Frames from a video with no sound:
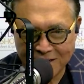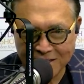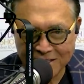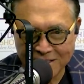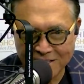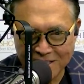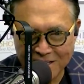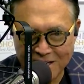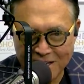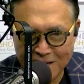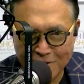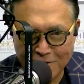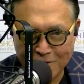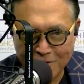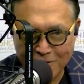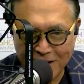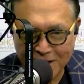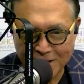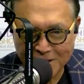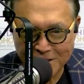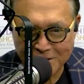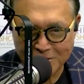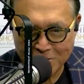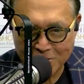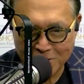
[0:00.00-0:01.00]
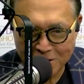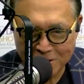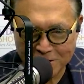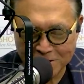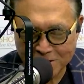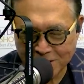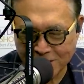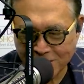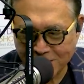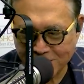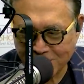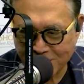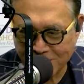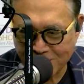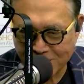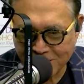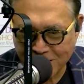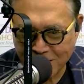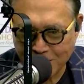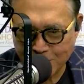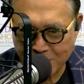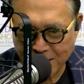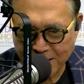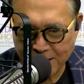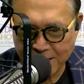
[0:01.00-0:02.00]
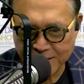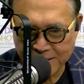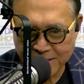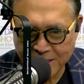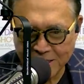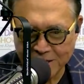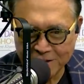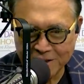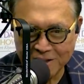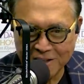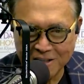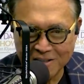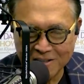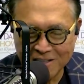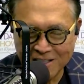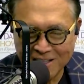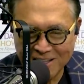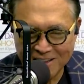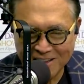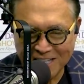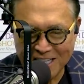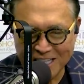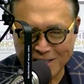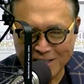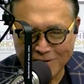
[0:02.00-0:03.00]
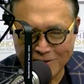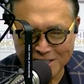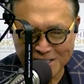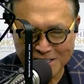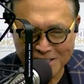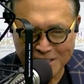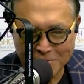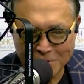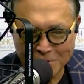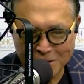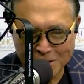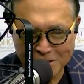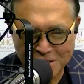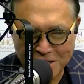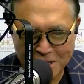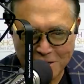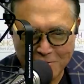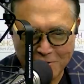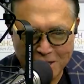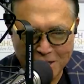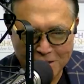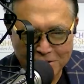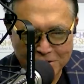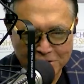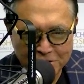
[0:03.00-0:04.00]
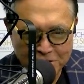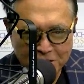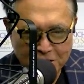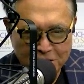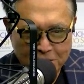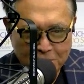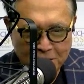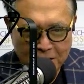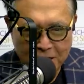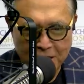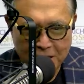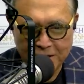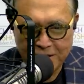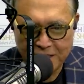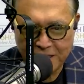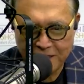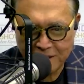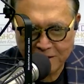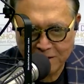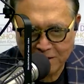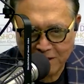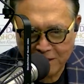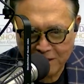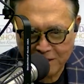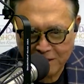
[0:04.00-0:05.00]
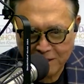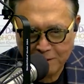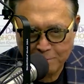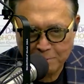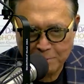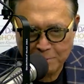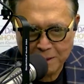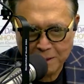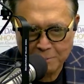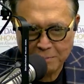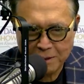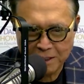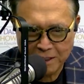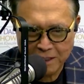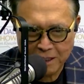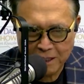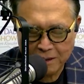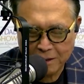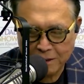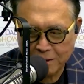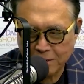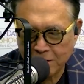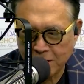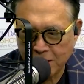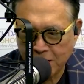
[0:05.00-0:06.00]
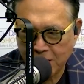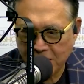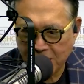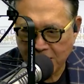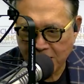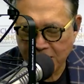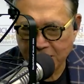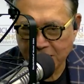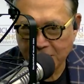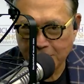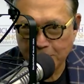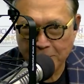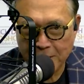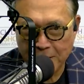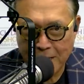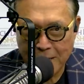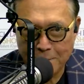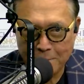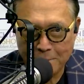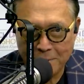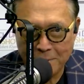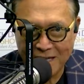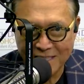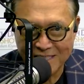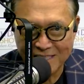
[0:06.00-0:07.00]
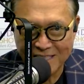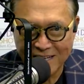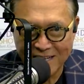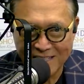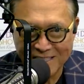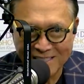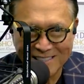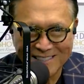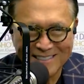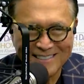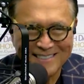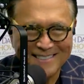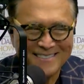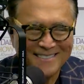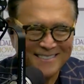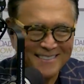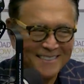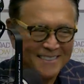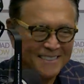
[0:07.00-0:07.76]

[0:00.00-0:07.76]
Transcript: there's a lot of fakes, crooks, and scumbags out there. Thank you for listening to the Rich Dad Radio Show, and thank you to Anthony Pompliano and the Pomp Podcast.